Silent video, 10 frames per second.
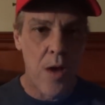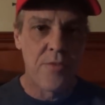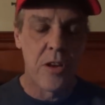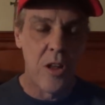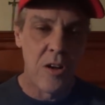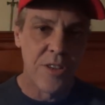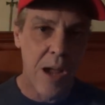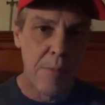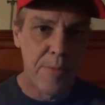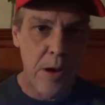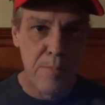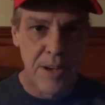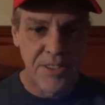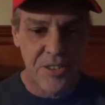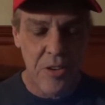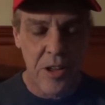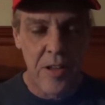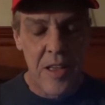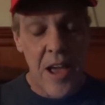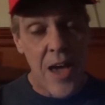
on for a long time up there in Minnesota.